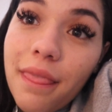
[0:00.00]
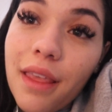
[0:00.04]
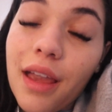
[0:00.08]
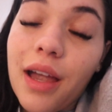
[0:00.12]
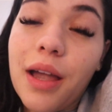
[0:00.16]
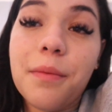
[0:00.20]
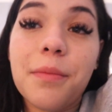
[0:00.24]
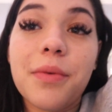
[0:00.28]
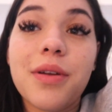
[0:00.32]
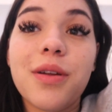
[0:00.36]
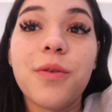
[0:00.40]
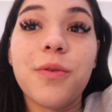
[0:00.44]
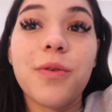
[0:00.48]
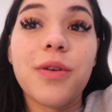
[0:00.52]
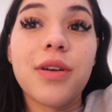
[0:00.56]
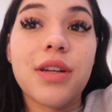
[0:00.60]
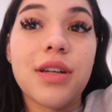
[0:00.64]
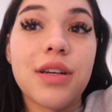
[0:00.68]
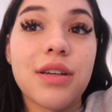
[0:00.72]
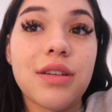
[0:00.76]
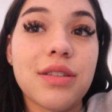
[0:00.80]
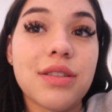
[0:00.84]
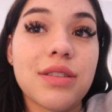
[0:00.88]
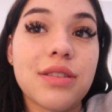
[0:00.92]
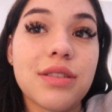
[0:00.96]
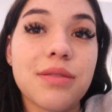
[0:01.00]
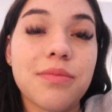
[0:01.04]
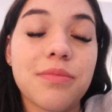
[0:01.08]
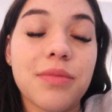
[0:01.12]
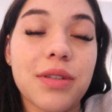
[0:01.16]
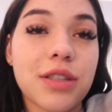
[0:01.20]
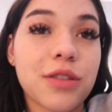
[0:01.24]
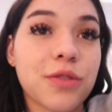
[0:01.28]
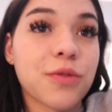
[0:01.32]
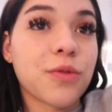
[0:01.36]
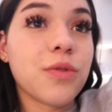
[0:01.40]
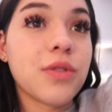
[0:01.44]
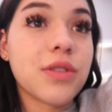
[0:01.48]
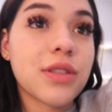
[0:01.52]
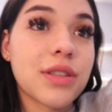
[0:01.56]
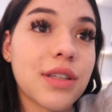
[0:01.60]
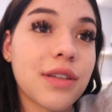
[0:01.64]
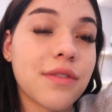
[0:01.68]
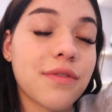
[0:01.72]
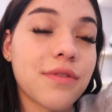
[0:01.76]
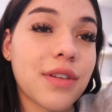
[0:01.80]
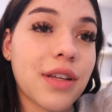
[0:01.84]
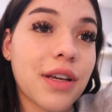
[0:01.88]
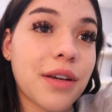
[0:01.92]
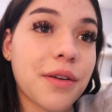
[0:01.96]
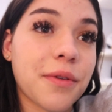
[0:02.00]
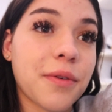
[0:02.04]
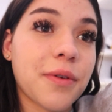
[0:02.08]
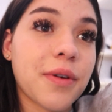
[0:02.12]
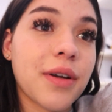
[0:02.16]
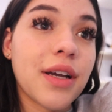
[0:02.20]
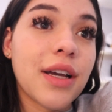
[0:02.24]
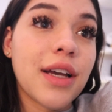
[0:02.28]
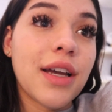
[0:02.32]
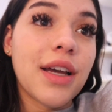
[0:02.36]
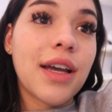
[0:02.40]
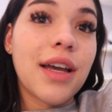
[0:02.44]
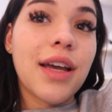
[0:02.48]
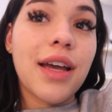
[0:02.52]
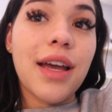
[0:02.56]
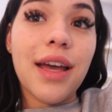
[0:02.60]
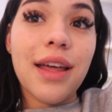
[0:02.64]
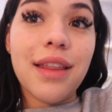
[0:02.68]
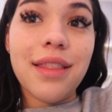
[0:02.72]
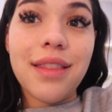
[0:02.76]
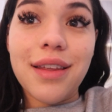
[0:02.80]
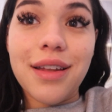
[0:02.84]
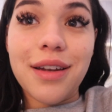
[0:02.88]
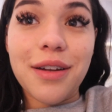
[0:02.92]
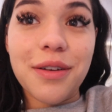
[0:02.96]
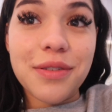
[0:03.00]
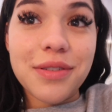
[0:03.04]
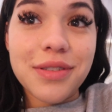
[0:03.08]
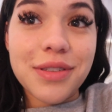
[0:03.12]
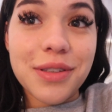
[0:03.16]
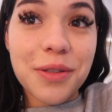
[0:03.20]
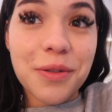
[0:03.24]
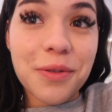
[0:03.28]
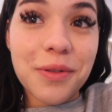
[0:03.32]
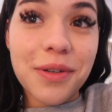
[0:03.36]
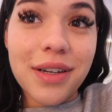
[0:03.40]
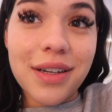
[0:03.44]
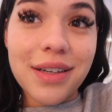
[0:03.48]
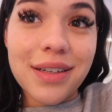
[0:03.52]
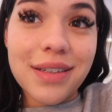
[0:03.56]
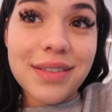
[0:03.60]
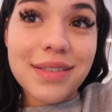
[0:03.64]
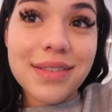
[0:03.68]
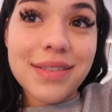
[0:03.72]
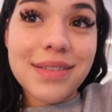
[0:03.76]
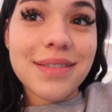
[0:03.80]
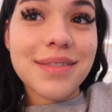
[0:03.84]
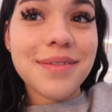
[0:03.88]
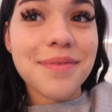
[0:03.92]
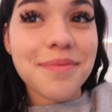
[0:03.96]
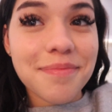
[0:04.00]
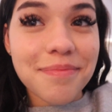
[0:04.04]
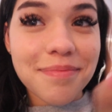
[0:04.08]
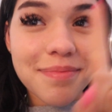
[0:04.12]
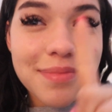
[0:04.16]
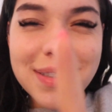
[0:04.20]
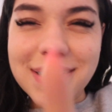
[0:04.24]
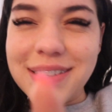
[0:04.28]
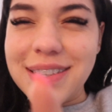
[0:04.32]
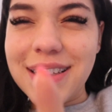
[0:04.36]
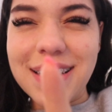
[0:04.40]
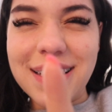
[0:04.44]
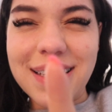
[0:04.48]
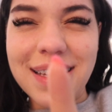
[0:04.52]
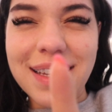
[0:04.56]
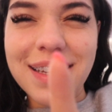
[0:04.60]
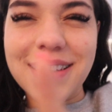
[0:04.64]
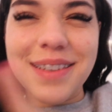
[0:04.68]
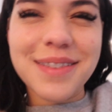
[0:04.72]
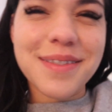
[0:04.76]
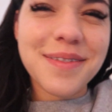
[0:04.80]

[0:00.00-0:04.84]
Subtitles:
I'm gonna organize my school stuff now, and then I'll see you guys Sunday.